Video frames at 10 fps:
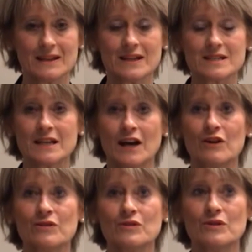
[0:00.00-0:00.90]
There's
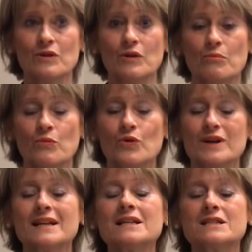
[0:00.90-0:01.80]
now
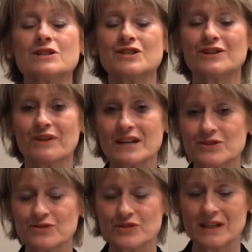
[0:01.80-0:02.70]
more
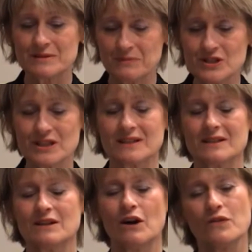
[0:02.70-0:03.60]
intergenerational transmission
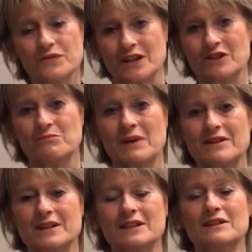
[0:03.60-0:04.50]
of Te Reo
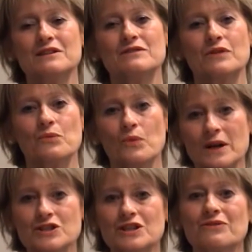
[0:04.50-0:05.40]
Māori from
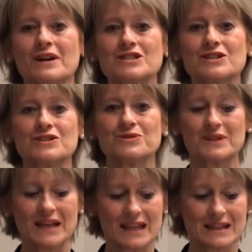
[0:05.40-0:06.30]
one generation to
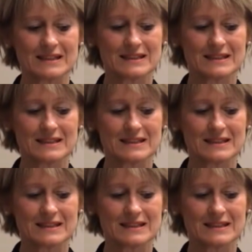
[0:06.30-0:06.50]
another.